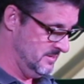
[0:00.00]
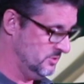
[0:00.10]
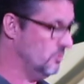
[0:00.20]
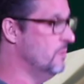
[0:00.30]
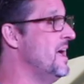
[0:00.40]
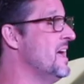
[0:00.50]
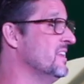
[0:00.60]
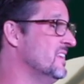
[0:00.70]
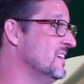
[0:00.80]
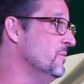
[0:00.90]
So I'm at
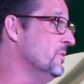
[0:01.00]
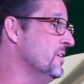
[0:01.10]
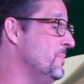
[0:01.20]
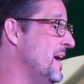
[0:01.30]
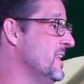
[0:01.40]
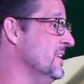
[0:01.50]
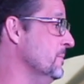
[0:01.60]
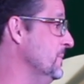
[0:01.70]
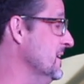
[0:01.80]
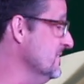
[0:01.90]
it again with a pad and
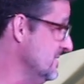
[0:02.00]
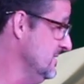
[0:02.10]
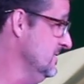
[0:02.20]
a pen.